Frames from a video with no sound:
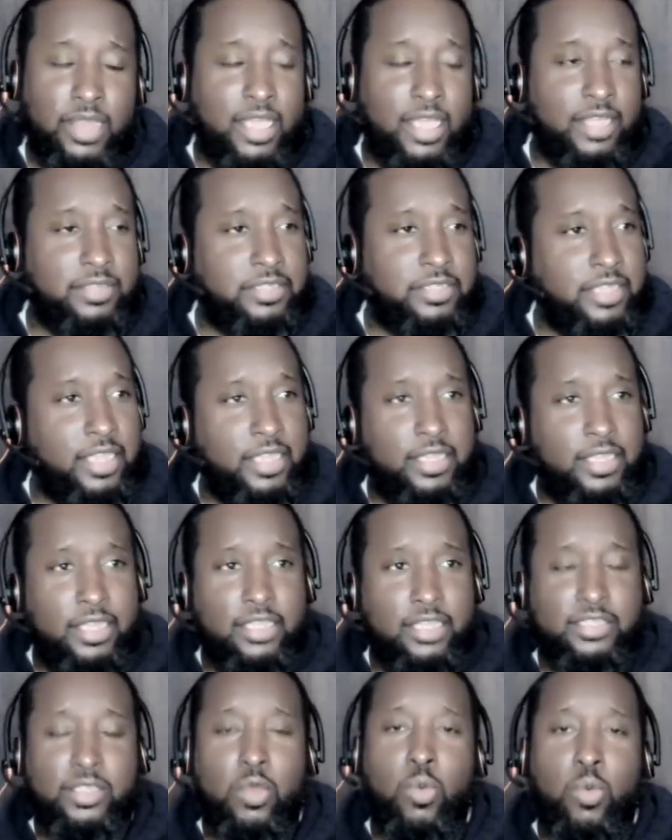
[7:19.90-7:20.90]
Like I say,
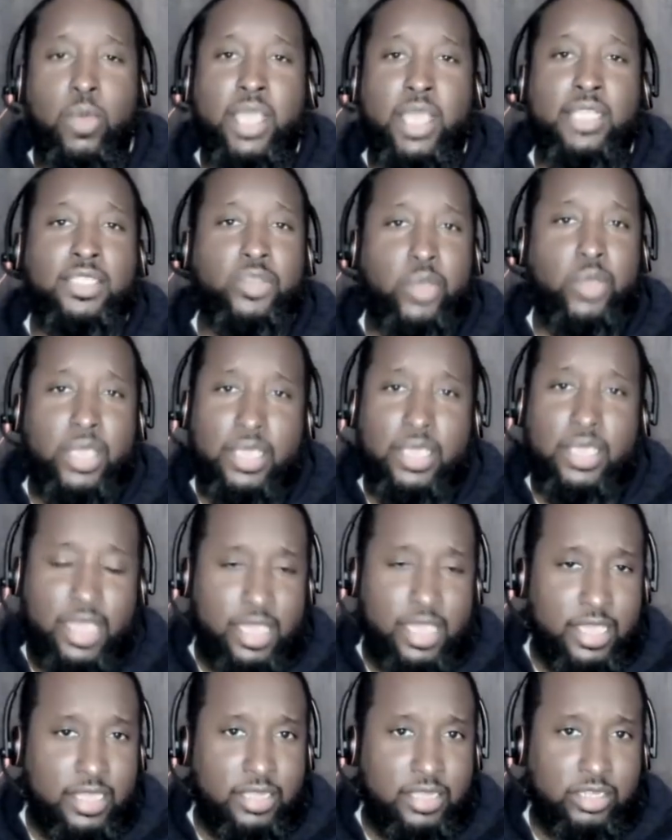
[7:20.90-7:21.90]
it's a way to
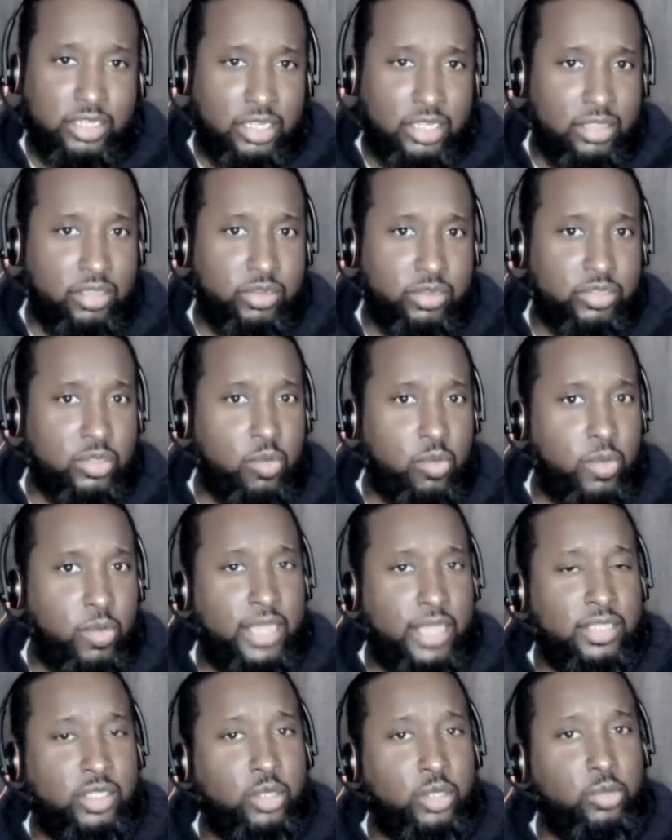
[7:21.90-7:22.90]
engage and there's a
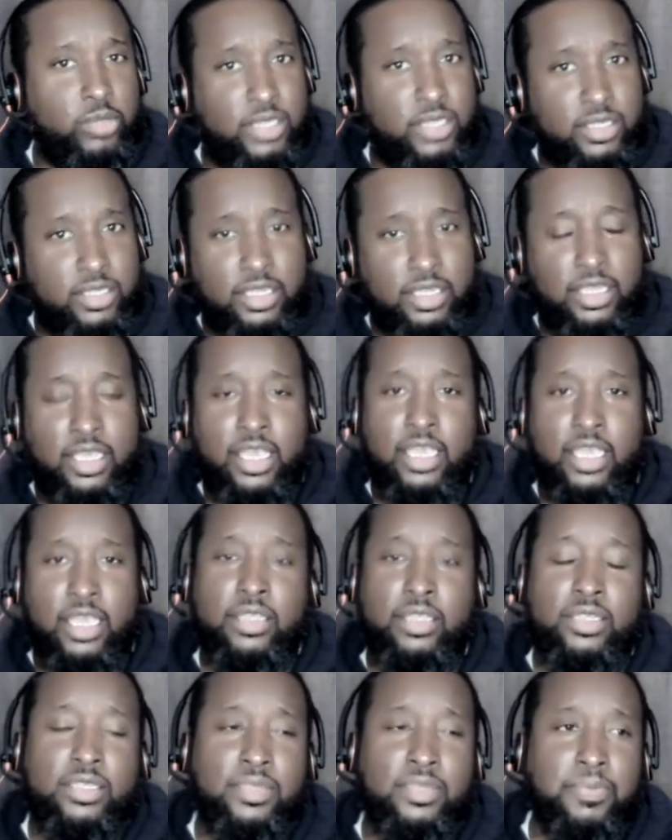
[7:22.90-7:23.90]
way to
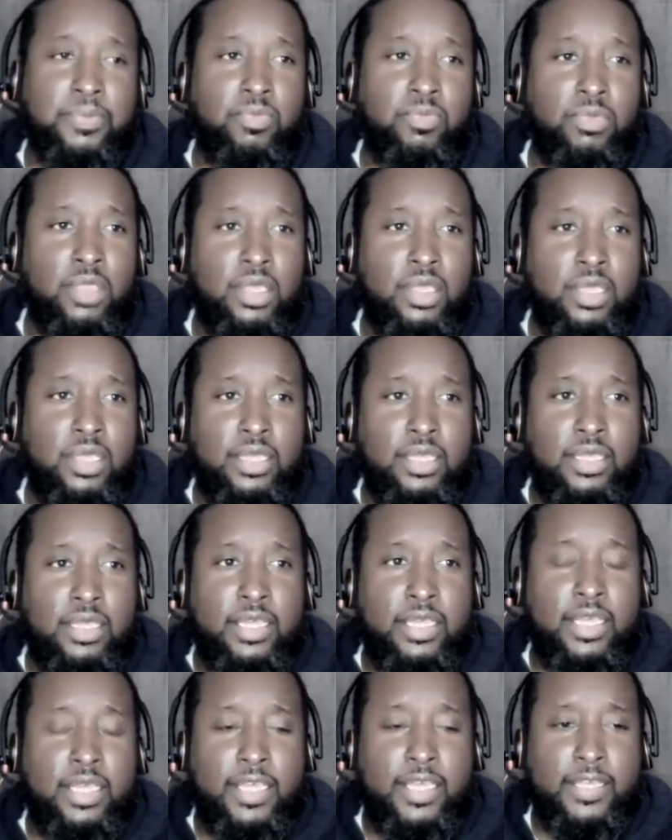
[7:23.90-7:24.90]
disengage.
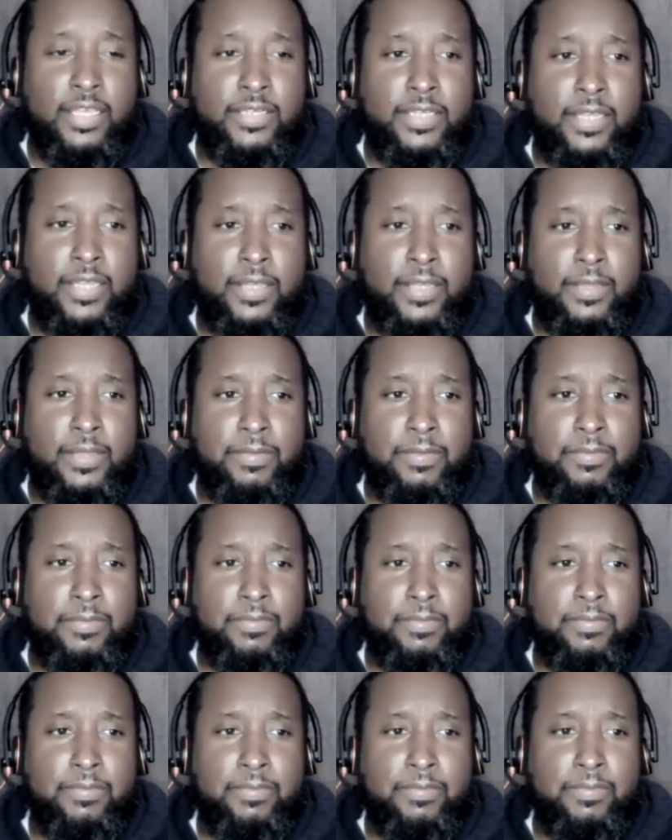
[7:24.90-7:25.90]
And uh,
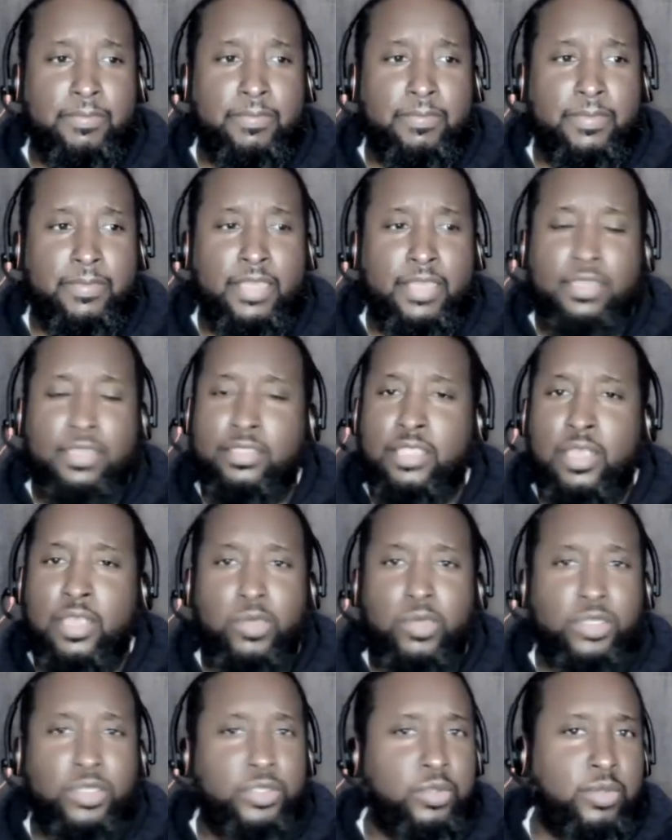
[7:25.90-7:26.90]

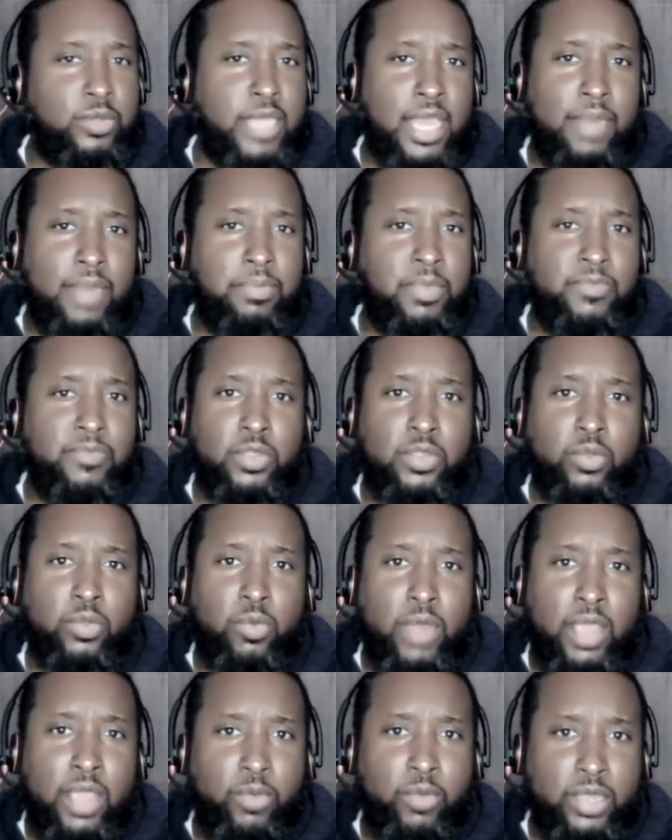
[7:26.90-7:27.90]
anything we do got to be for
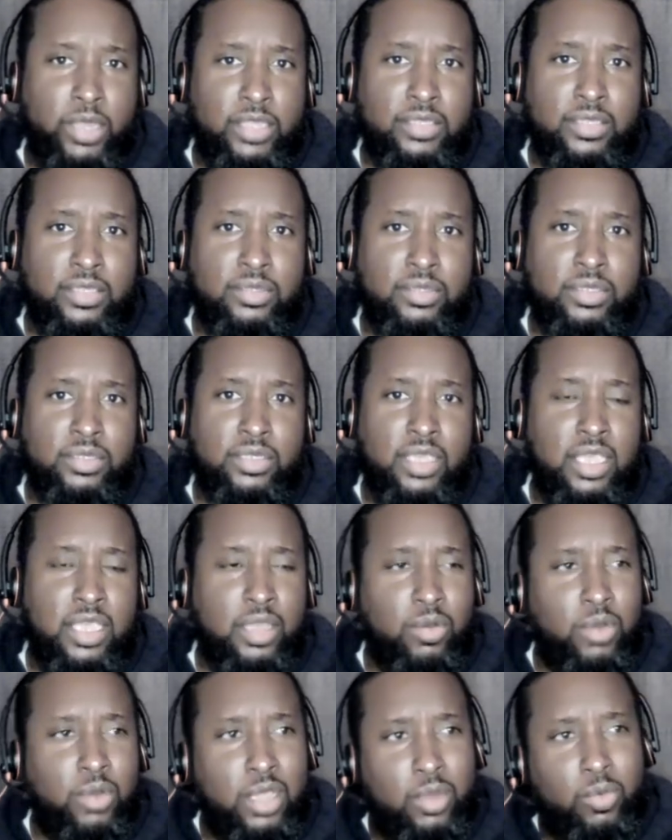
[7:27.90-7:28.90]
the right reasons
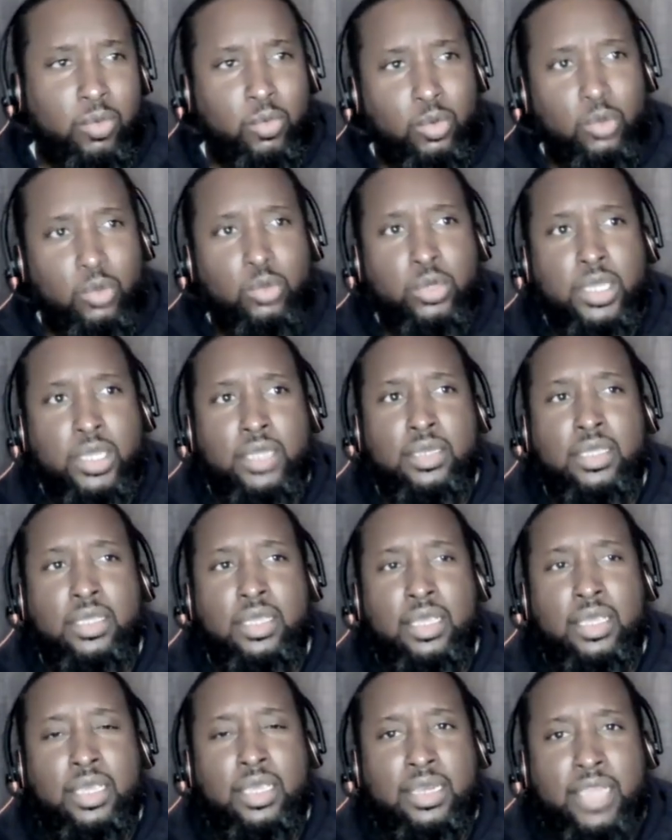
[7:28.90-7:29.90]
and, and rooted
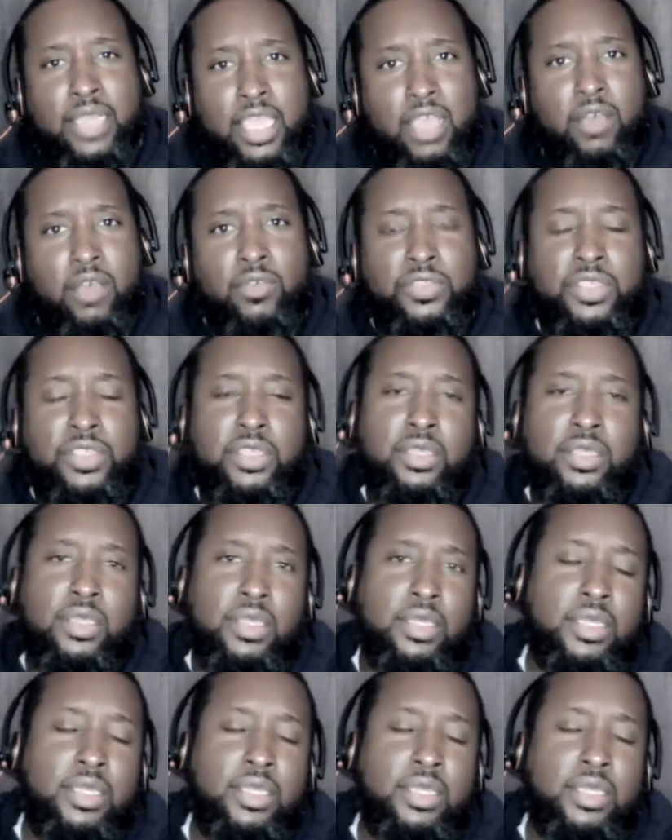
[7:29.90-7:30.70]
in health